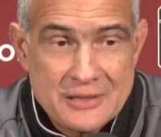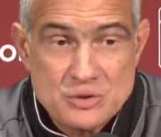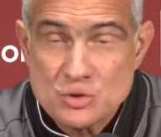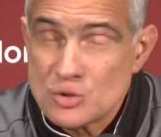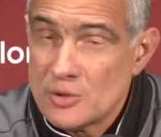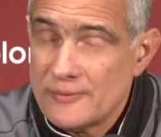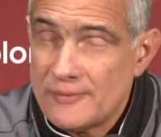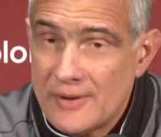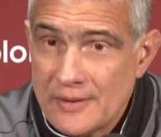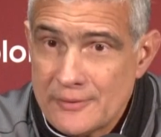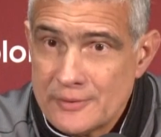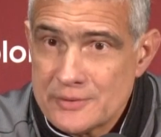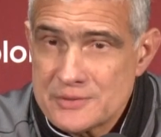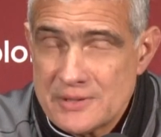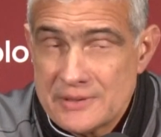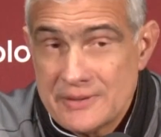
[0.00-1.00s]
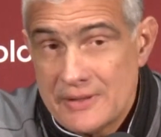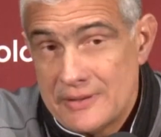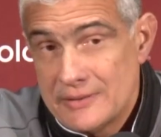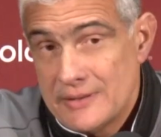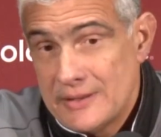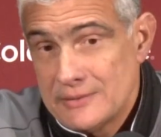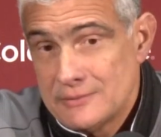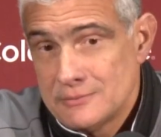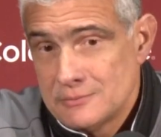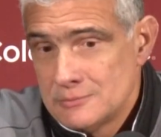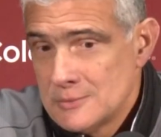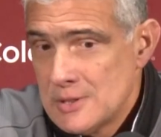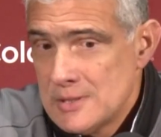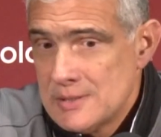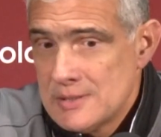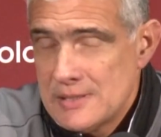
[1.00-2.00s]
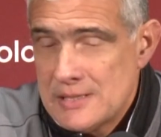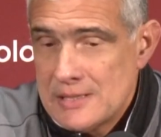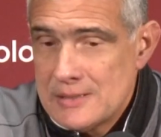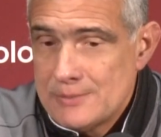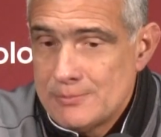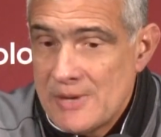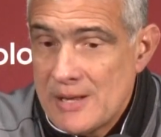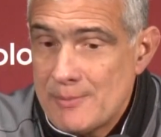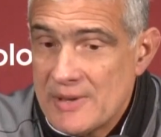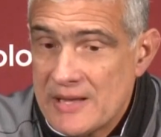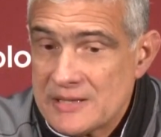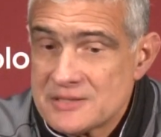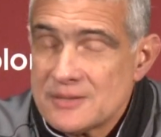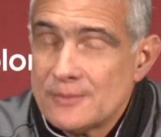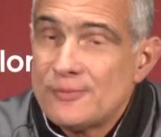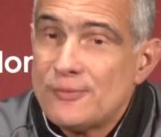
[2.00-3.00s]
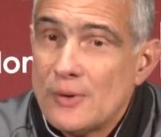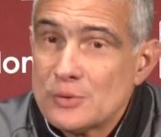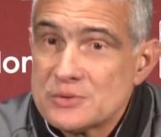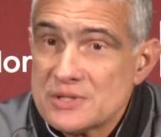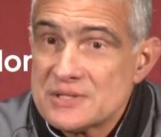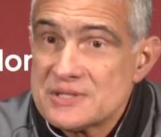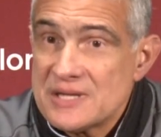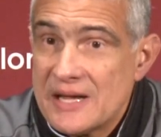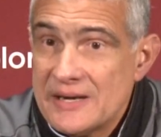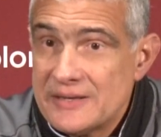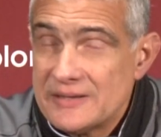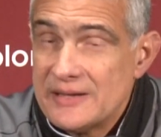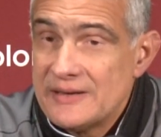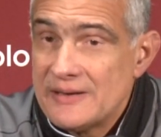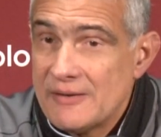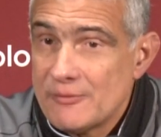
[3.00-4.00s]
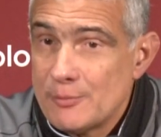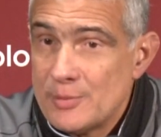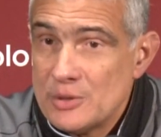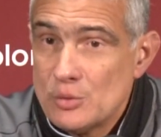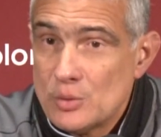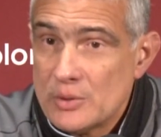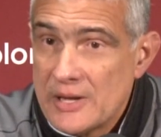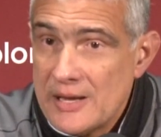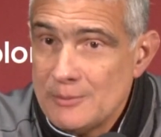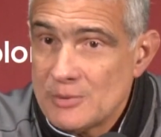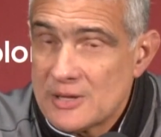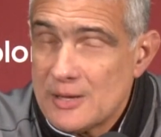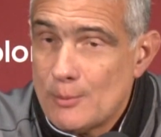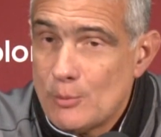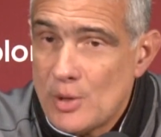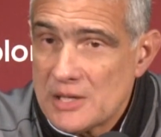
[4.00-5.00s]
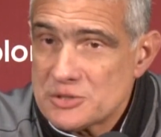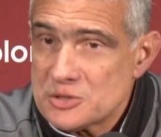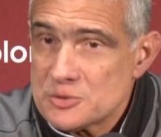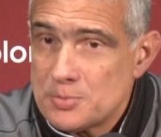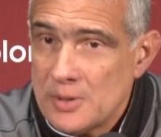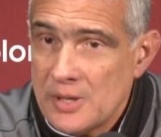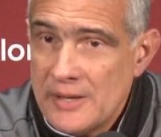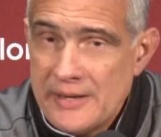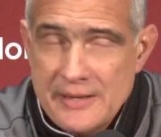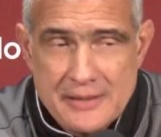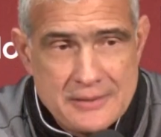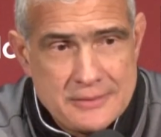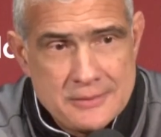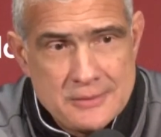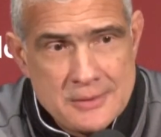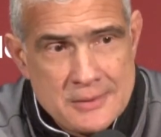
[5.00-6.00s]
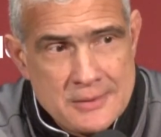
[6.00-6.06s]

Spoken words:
serve others, and then maybe get some folks excited that never been to a game to come watch us play, and